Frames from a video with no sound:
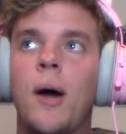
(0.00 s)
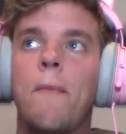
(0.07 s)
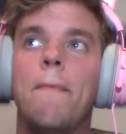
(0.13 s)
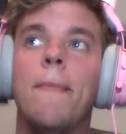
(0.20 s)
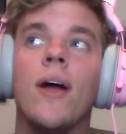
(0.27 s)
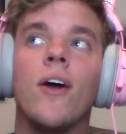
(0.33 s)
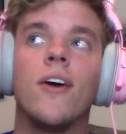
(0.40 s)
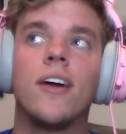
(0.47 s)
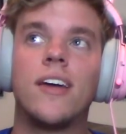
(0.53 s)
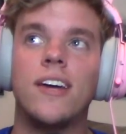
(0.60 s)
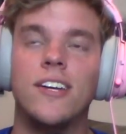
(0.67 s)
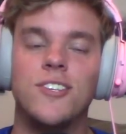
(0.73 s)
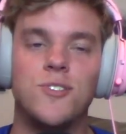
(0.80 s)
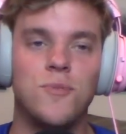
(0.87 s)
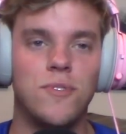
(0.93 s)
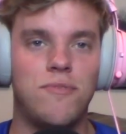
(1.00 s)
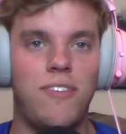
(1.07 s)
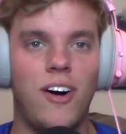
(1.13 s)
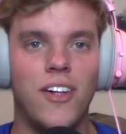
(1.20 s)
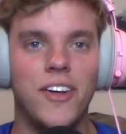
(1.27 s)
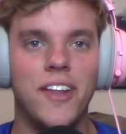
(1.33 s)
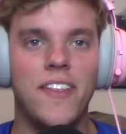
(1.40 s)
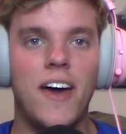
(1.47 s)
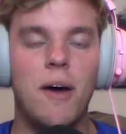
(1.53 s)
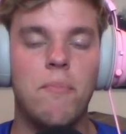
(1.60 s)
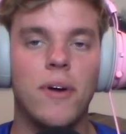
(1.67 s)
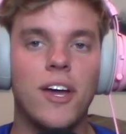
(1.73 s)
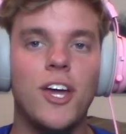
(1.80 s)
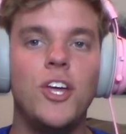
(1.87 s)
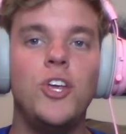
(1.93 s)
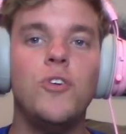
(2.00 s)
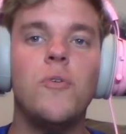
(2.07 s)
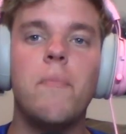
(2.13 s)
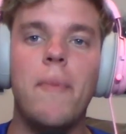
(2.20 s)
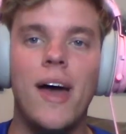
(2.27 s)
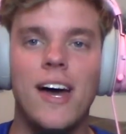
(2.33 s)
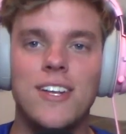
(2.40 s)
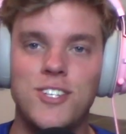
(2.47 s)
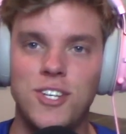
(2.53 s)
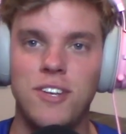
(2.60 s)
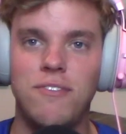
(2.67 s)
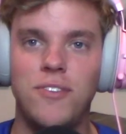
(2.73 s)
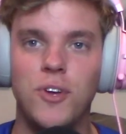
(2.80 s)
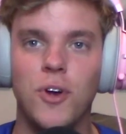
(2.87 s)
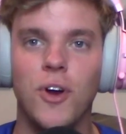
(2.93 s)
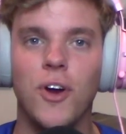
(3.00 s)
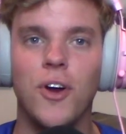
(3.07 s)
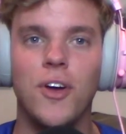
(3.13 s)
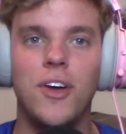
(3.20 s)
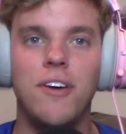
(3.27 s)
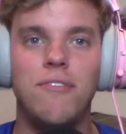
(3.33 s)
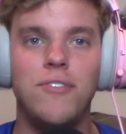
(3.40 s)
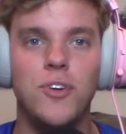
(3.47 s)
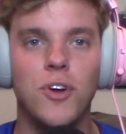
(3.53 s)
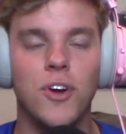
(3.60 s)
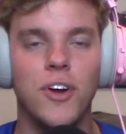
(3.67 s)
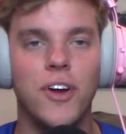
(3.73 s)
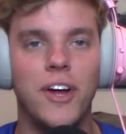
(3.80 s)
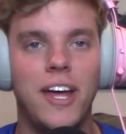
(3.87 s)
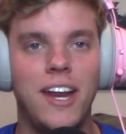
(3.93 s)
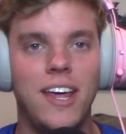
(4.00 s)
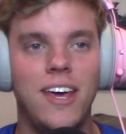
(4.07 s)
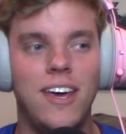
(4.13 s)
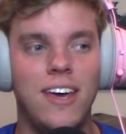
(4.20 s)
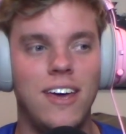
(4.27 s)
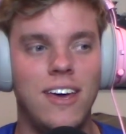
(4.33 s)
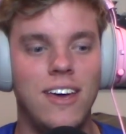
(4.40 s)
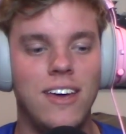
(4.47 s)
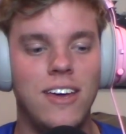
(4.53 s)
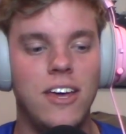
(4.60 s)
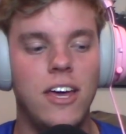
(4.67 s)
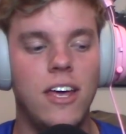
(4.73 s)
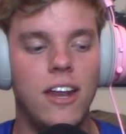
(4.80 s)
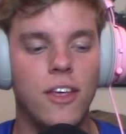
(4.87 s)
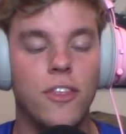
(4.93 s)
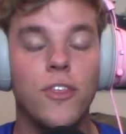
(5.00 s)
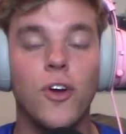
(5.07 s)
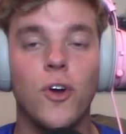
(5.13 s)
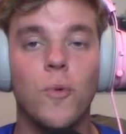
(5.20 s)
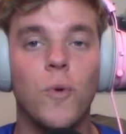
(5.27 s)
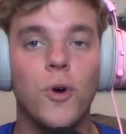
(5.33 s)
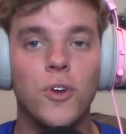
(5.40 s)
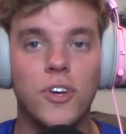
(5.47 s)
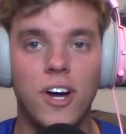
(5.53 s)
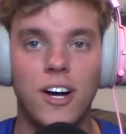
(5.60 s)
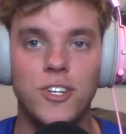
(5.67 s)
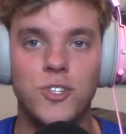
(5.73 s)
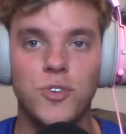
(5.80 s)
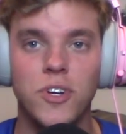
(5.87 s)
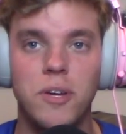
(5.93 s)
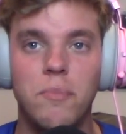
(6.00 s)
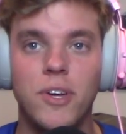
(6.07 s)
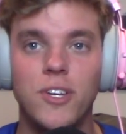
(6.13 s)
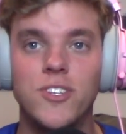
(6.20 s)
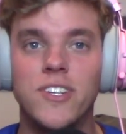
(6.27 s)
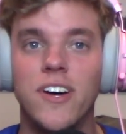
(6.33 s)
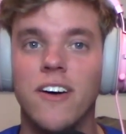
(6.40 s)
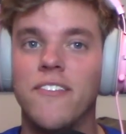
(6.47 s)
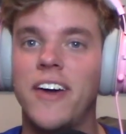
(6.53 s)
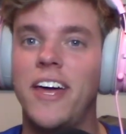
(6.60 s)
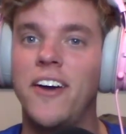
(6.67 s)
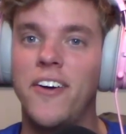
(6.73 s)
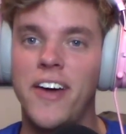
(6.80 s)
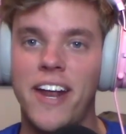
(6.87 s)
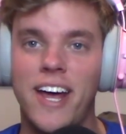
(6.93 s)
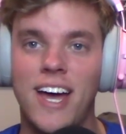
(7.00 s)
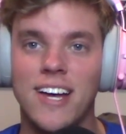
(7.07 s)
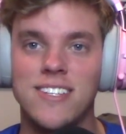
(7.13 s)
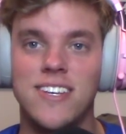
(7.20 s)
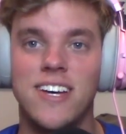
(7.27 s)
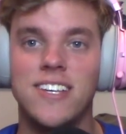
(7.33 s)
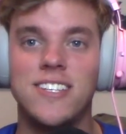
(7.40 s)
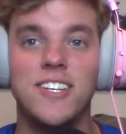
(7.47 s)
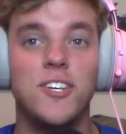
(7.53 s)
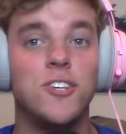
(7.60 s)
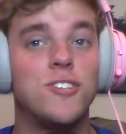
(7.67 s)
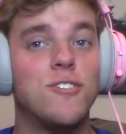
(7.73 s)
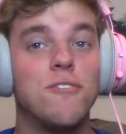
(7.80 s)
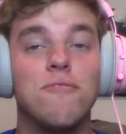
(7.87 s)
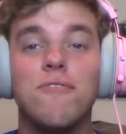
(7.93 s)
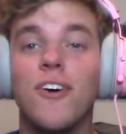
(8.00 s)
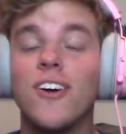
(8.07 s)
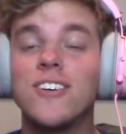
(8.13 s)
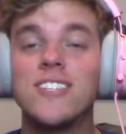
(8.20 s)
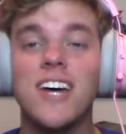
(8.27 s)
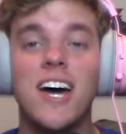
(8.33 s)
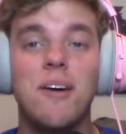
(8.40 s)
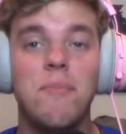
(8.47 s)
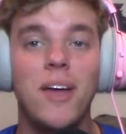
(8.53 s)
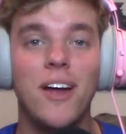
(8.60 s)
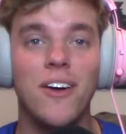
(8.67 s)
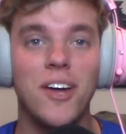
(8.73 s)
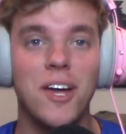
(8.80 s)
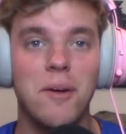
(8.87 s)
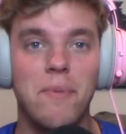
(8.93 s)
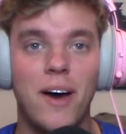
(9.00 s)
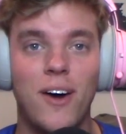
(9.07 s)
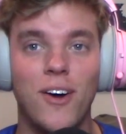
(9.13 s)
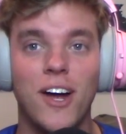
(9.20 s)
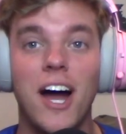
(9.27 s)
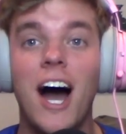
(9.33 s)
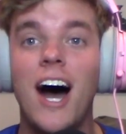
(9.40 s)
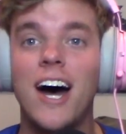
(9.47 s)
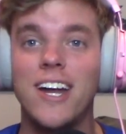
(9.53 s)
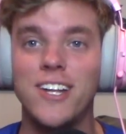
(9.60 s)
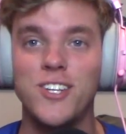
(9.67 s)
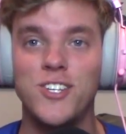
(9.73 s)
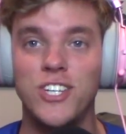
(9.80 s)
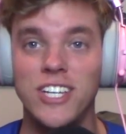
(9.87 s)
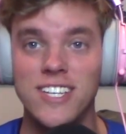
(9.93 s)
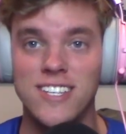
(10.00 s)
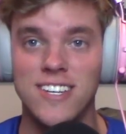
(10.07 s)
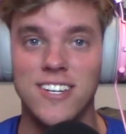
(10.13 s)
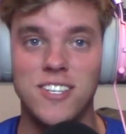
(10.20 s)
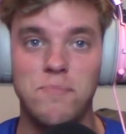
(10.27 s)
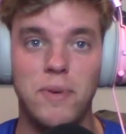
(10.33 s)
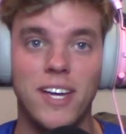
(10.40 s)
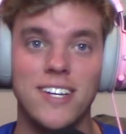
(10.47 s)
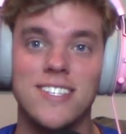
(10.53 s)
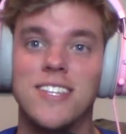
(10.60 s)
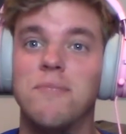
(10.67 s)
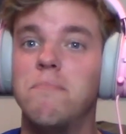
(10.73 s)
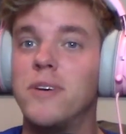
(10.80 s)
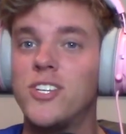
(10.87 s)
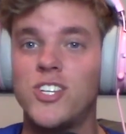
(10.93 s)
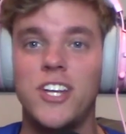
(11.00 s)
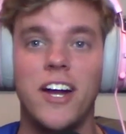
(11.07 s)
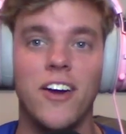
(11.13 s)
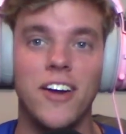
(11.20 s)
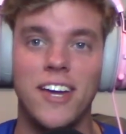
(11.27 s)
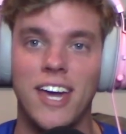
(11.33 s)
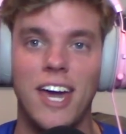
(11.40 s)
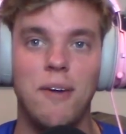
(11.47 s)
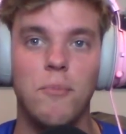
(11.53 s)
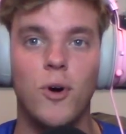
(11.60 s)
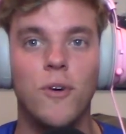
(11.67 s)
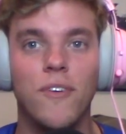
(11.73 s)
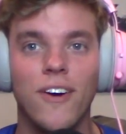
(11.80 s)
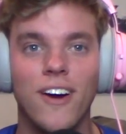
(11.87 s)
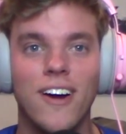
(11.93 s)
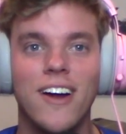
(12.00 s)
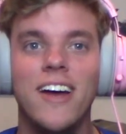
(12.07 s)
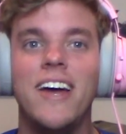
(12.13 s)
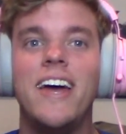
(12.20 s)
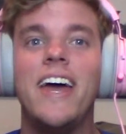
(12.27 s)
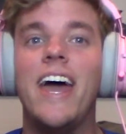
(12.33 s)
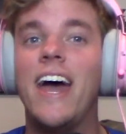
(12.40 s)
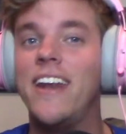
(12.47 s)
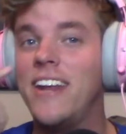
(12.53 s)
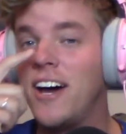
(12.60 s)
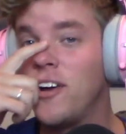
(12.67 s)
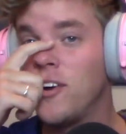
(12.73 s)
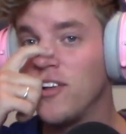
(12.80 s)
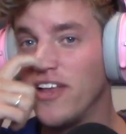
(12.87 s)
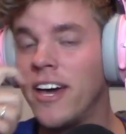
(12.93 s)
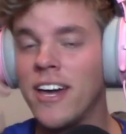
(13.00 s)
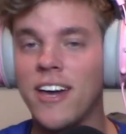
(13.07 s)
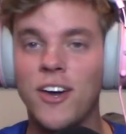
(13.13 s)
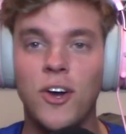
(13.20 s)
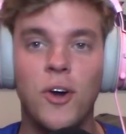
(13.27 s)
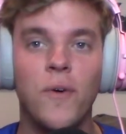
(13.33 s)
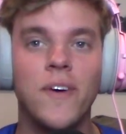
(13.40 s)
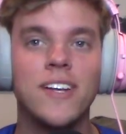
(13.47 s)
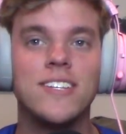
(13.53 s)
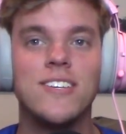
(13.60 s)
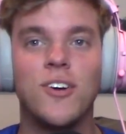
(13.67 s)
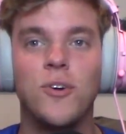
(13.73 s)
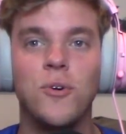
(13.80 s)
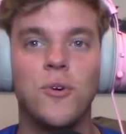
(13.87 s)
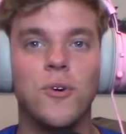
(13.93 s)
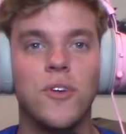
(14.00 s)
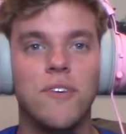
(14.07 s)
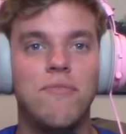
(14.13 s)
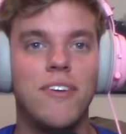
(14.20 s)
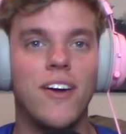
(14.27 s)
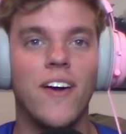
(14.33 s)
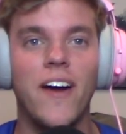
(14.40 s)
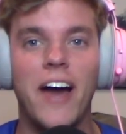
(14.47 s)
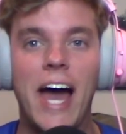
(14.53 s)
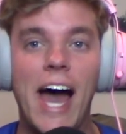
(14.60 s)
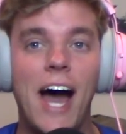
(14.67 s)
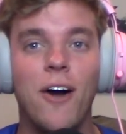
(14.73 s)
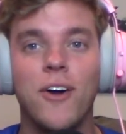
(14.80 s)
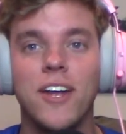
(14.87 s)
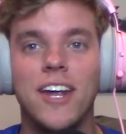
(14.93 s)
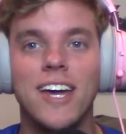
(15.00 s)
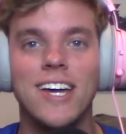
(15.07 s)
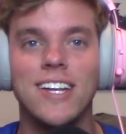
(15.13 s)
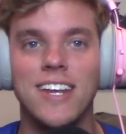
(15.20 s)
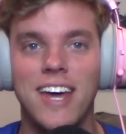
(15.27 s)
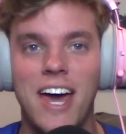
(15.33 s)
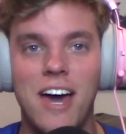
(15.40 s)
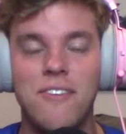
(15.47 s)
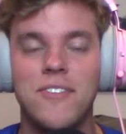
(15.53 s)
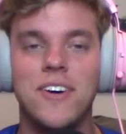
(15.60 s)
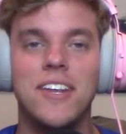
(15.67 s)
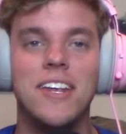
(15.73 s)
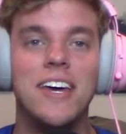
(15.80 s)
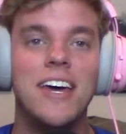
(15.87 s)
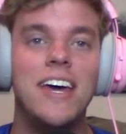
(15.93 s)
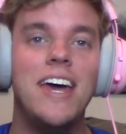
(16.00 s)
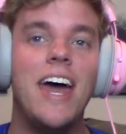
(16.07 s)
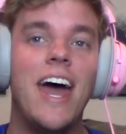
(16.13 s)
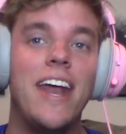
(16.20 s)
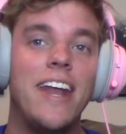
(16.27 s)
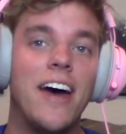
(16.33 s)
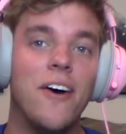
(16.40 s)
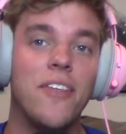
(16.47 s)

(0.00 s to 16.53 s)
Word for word: Americans would fall into that. But can you imagine if you're in a third world country, but you still have internet access, and it's your first time hearing about God and Jesus because the missionary came over, and now you're like going to Google to figure out how can I get to heaven, and now